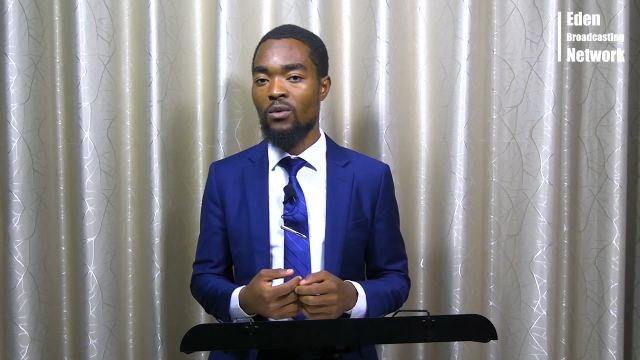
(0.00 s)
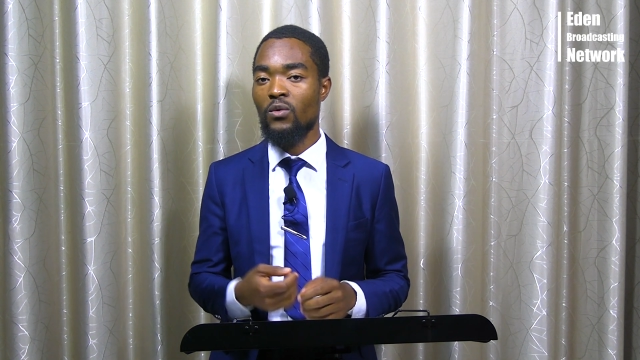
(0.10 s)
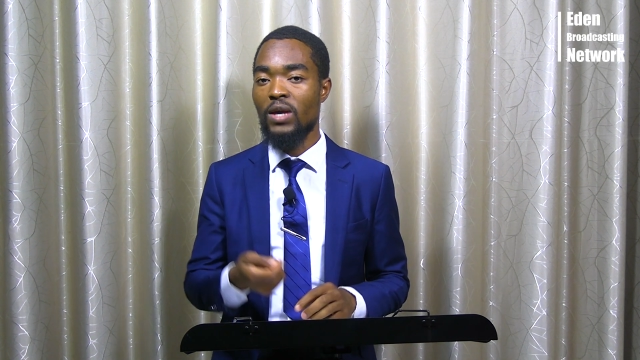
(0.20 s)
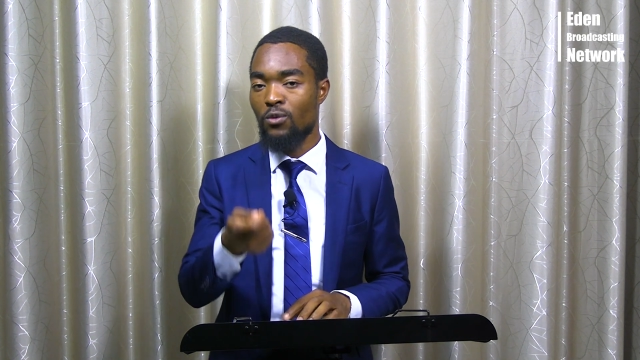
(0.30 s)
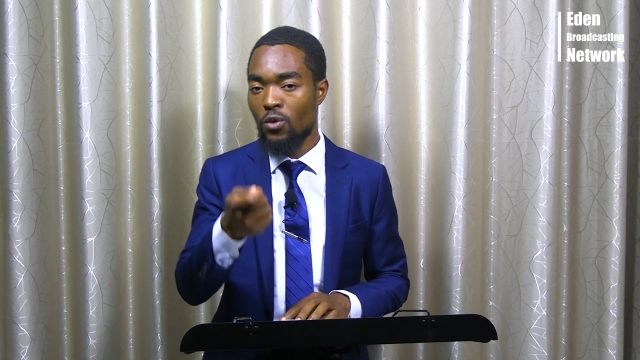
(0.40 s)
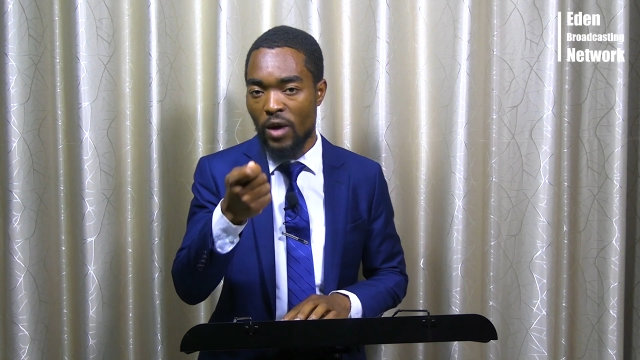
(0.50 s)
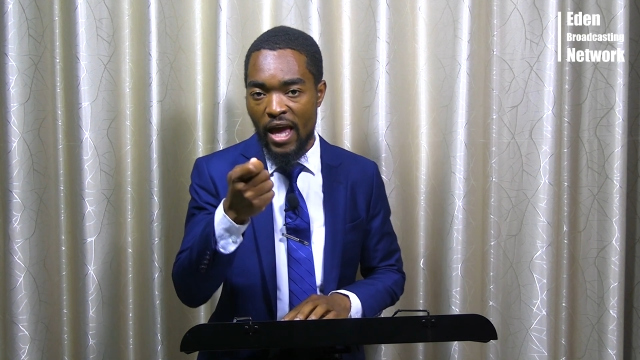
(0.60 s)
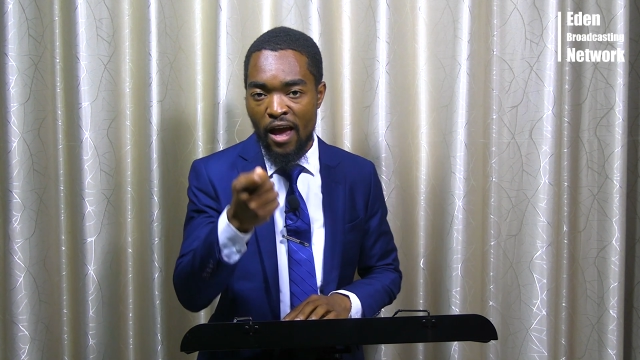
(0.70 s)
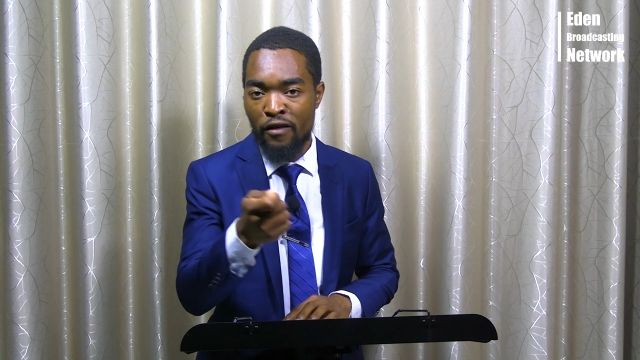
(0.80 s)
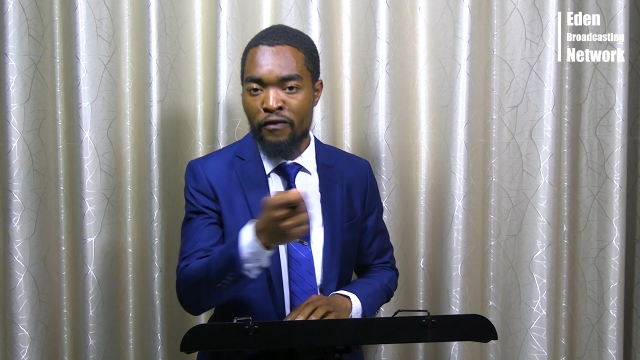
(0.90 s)
We will
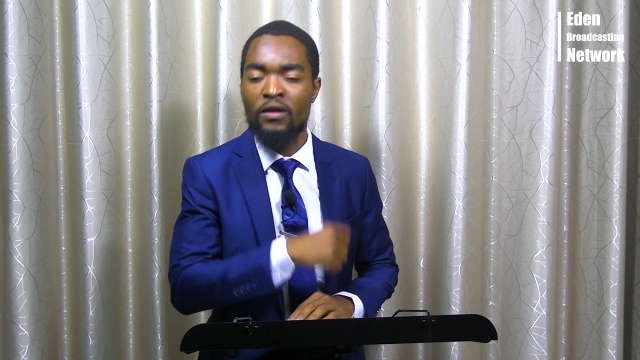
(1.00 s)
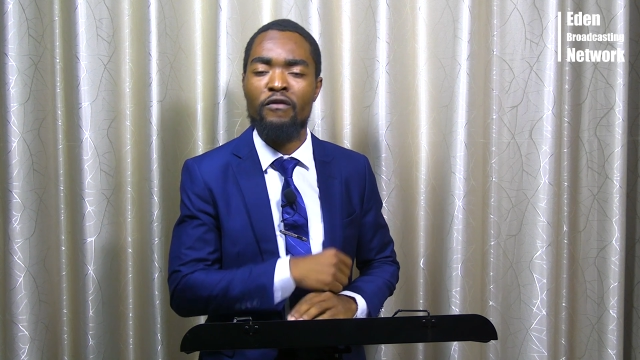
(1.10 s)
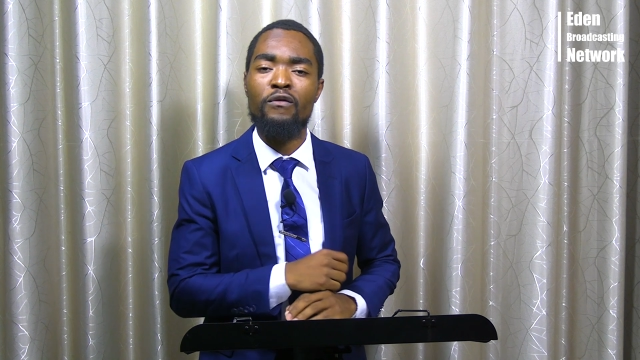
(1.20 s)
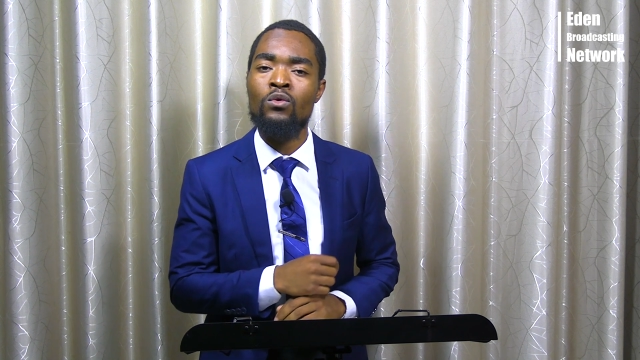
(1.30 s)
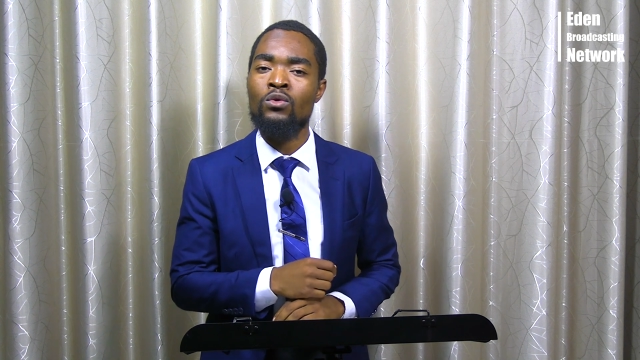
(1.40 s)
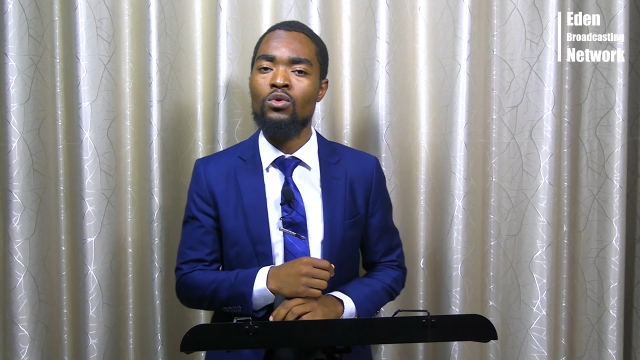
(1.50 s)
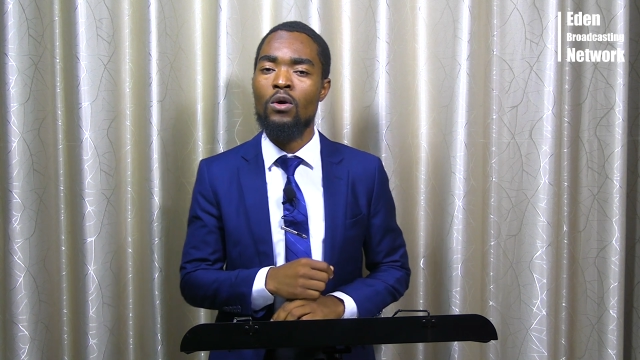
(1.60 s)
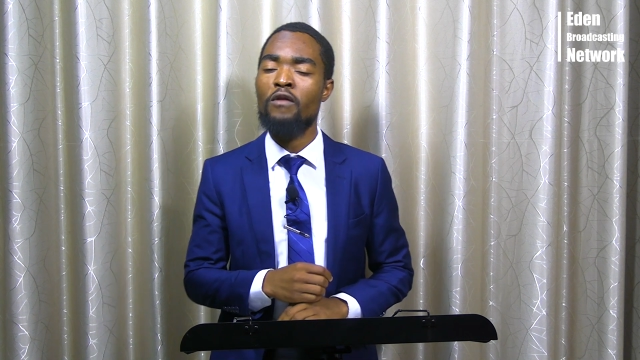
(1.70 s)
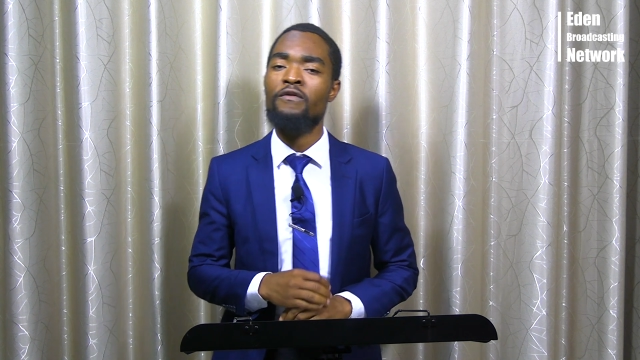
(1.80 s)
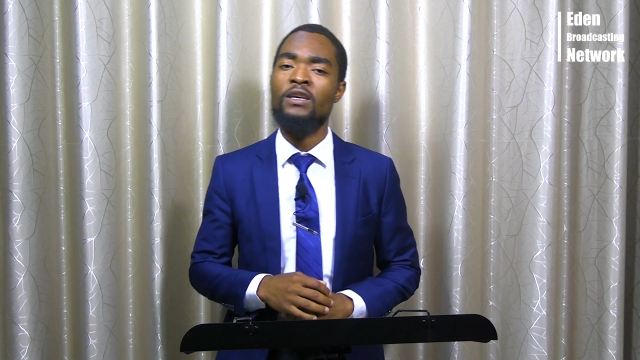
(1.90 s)
have the fruit
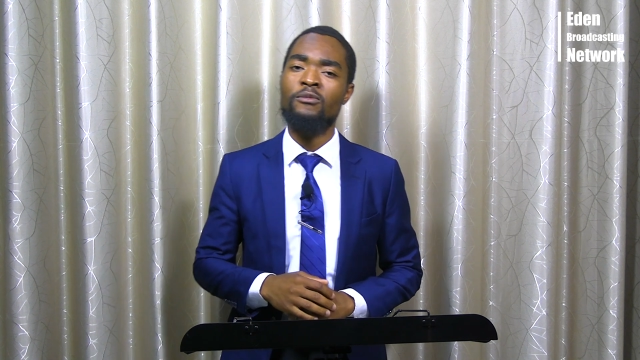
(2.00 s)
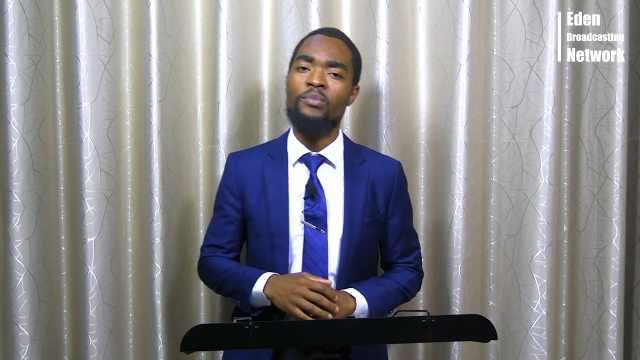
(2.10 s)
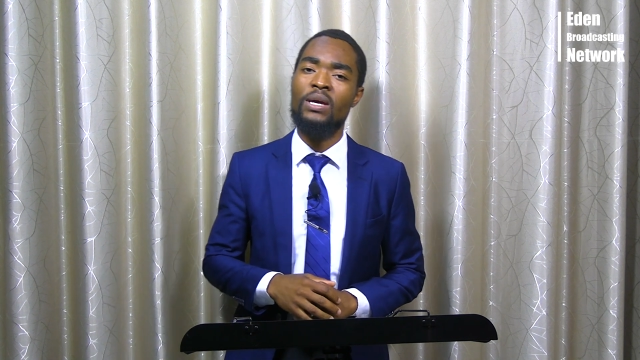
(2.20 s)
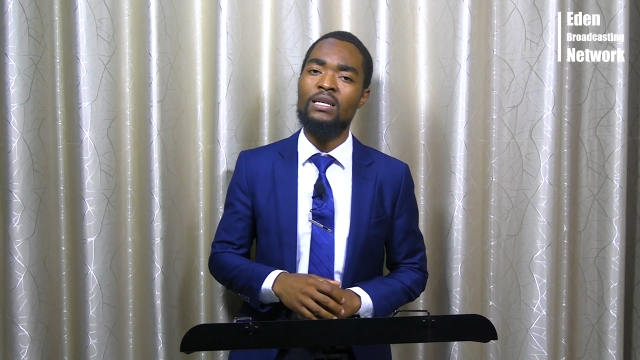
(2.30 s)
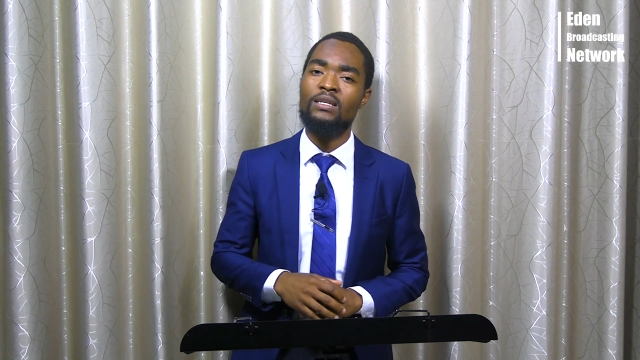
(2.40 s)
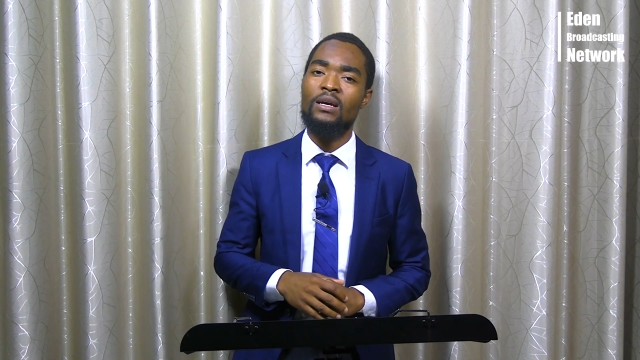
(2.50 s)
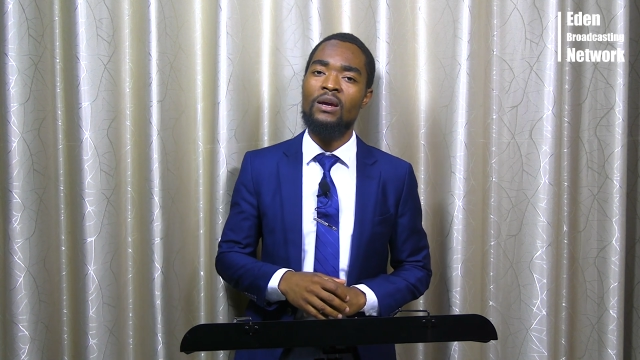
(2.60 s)
of the Spirit,